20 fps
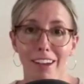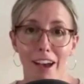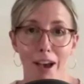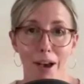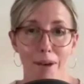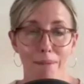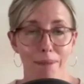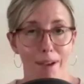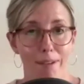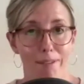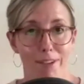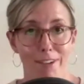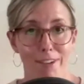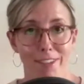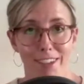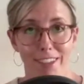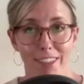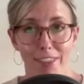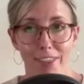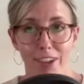
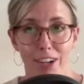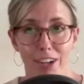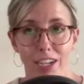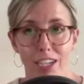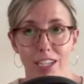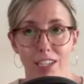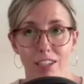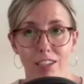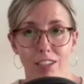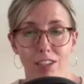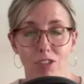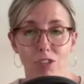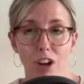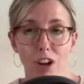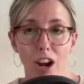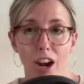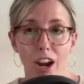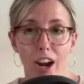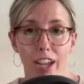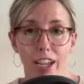everything that there is to
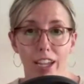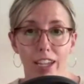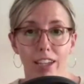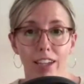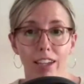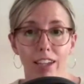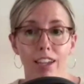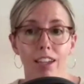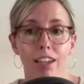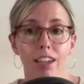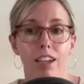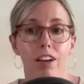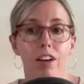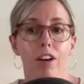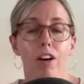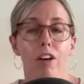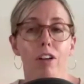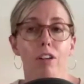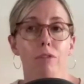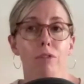try,
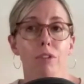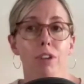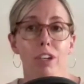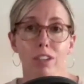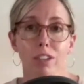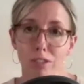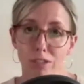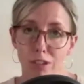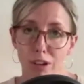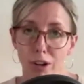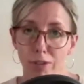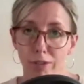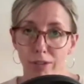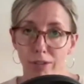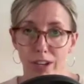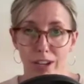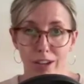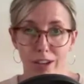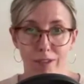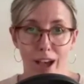all of the
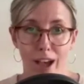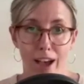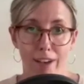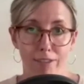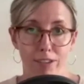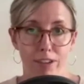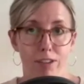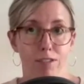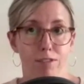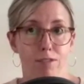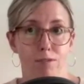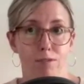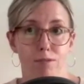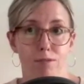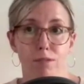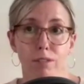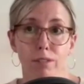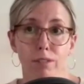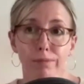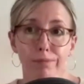conservative
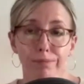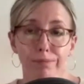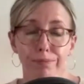avenues